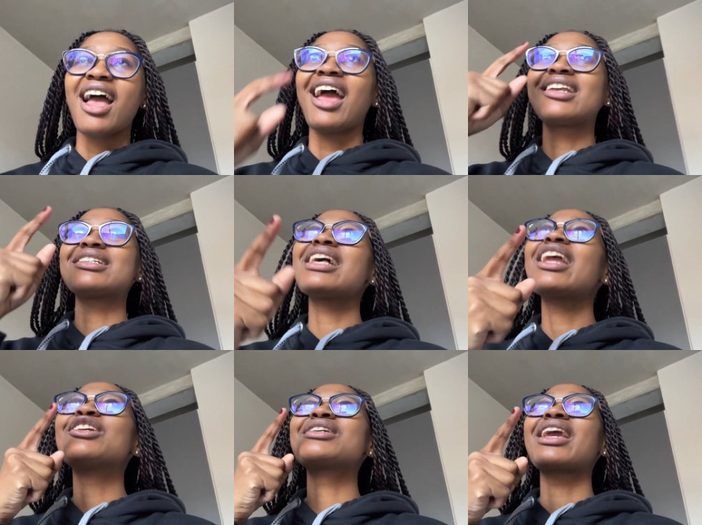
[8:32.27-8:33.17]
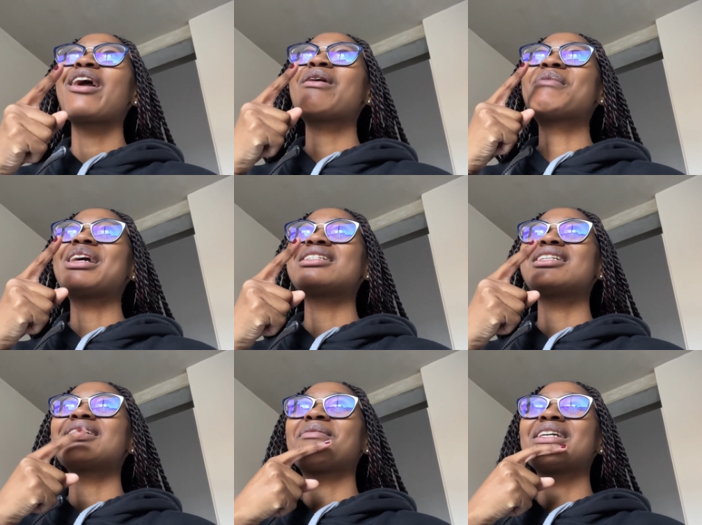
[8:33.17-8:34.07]
I decided to carry my
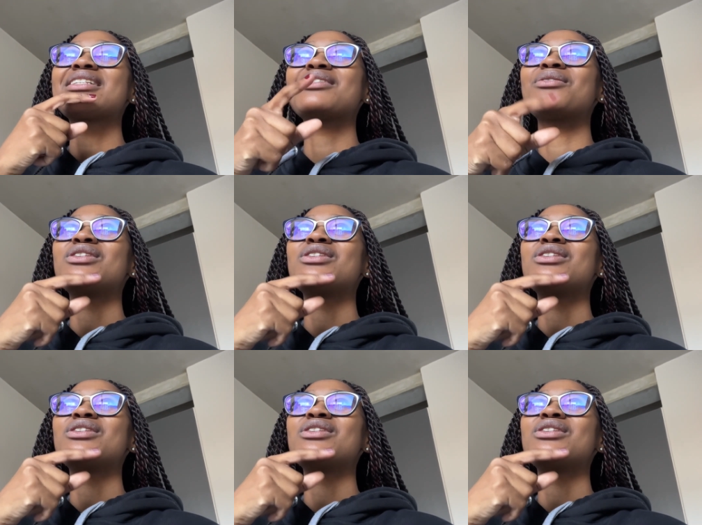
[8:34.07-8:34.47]
sister. My sister